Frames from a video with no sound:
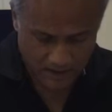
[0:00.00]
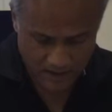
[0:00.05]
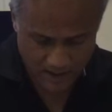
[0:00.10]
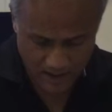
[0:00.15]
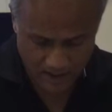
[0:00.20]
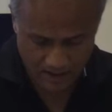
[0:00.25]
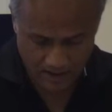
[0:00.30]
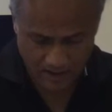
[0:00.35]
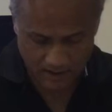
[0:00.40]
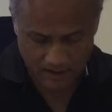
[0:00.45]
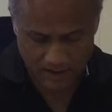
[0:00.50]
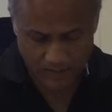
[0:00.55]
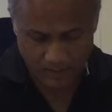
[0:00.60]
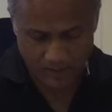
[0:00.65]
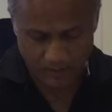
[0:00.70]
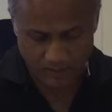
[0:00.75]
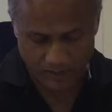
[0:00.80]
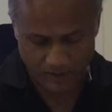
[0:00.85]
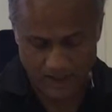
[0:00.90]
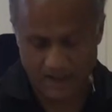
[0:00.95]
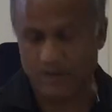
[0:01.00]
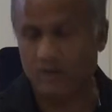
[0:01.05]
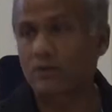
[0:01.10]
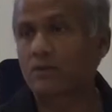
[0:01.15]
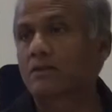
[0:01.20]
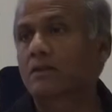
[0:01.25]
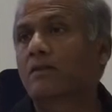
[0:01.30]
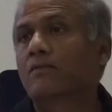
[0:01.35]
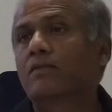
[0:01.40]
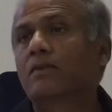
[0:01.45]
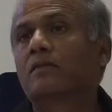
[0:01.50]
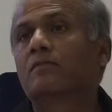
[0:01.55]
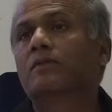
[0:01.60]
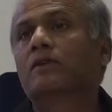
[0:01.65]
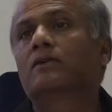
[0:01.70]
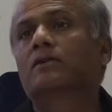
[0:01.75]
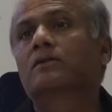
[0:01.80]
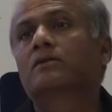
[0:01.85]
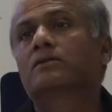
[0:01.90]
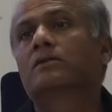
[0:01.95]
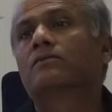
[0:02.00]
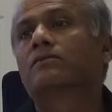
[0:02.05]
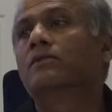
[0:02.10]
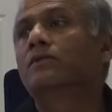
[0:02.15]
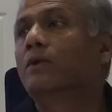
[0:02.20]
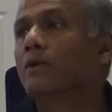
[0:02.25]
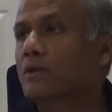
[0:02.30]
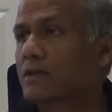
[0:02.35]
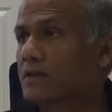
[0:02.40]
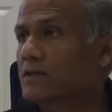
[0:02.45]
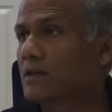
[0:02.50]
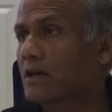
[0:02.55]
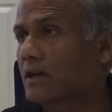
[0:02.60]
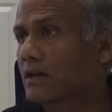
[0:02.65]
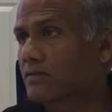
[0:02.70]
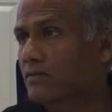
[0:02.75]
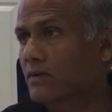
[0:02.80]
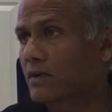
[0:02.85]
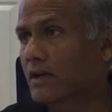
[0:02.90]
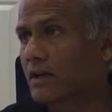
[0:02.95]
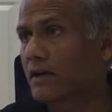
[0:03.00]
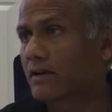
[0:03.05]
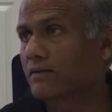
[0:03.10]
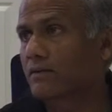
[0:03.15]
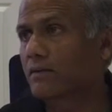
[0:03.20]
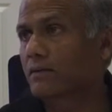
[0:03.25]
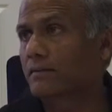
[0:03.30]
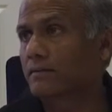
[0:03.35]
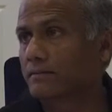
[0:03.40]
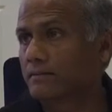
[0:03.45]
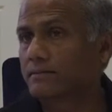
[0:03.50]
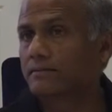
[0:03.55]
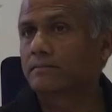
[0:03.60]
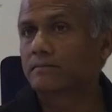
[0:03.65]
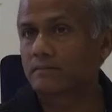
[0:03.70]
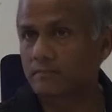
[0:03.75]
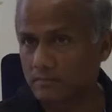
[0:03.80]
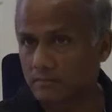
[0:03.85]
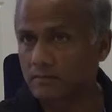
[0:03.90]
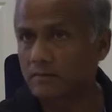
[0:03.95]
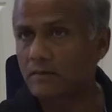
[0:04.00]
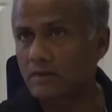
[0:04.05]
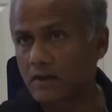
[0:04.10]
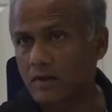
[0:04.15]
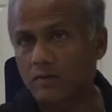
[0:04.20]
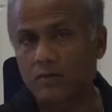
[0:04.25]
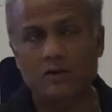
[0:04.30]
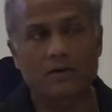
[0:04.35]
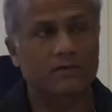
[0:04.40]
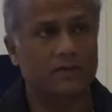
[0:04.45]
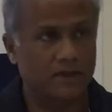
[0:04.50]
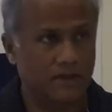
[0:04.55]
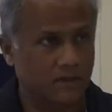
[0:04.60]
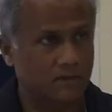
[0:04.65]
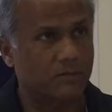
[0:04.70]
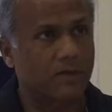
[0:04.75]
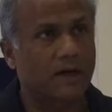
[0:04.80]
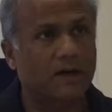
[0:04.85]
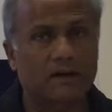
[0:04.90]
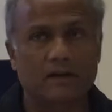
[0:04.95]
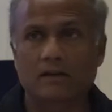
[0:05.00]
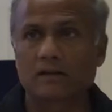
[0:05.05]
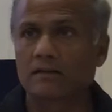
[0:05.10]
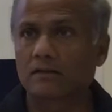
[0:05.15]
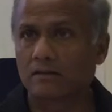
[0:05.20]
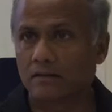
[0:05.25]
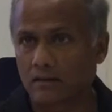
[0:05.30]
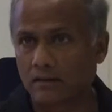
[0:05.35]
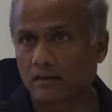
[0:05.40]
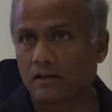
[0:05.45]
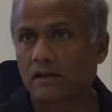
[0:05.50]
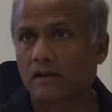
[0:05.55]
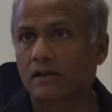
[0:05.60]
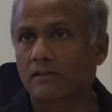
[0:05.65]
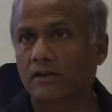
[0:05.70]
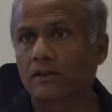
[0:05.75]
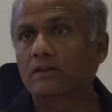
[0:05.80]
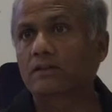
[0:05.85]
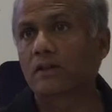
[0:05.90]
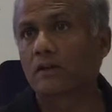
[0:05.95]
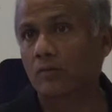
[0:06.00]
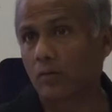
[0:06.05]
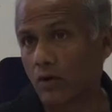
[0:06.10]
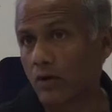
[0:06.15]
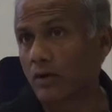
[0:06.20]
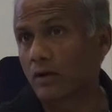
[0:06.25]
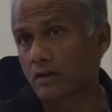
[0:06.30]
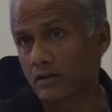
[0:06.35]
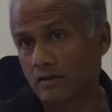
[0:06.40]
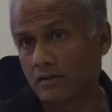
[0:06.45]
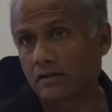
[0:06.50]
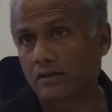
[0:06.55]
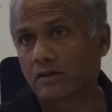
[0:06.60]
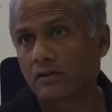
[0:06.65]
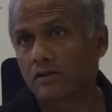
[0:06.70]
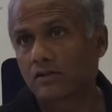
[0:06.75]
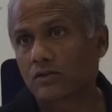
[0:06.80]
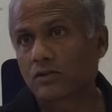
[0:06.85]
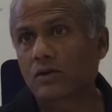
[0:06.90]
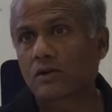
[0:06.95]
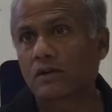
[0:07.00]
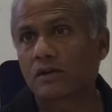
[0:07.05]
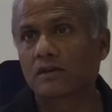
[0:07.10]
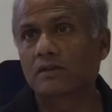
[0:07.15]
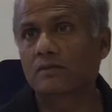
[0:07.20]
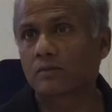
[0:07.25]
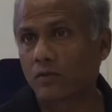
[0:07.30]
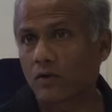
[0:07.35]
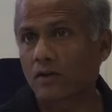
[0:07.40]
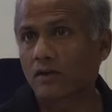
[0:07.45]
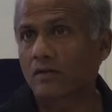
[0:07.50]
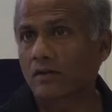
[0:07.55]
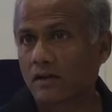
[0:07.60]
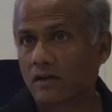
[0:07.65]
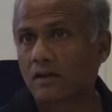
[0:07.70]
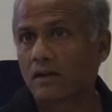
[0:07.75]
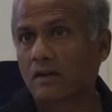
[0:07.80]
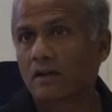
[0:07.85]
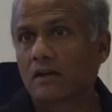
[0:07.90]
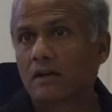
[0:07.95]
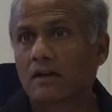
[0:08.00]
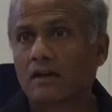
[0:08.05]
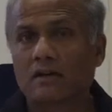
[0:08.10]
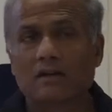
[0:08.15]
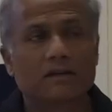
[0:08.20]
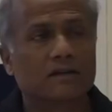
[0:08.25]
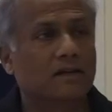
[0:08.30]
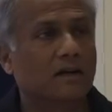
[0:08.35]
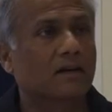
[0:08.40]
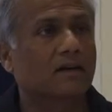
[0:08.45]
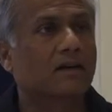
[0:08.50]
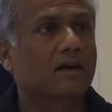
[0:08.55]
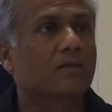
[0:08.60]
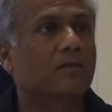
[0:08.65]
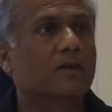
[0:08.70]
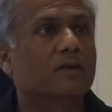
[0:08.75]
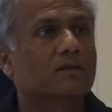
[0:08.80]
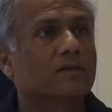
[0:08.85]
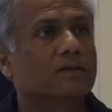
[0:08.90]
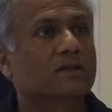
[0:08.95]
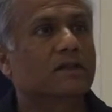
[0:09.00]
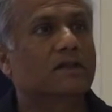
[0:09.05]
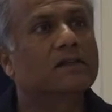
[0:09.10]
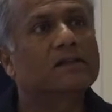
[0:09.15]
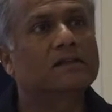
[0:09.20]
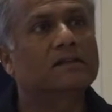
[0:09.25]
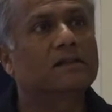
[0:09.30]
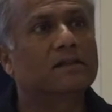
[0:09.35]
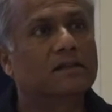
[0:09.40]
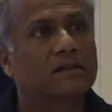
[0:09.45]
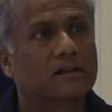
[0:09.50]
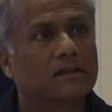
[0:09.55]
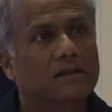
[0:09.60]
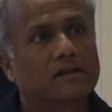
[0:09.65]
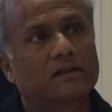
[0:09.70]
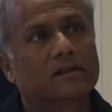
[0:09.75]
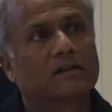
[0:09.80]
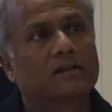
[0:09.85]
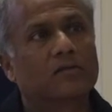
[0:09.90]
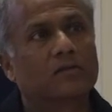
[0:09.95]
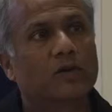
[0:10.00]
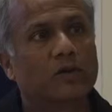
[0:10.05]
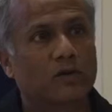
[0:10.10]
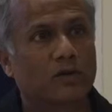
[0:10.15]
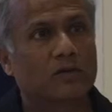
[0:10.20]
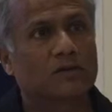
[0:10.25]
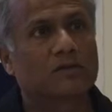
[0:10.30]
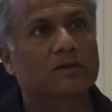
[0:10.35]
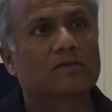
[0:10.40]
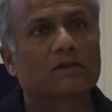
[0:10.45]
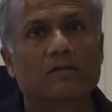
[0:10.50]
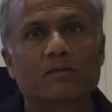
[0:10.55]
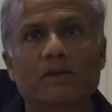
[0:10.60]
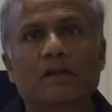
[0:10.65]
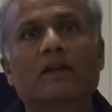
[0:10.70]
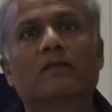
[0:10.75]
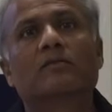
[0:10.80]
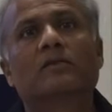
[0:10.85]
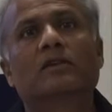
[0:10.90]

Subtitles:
And other people have to suffer because of your desire for life. A couple of years back in Livingston Mall, Short Hills Mall, a young couple was killed because of the BMW.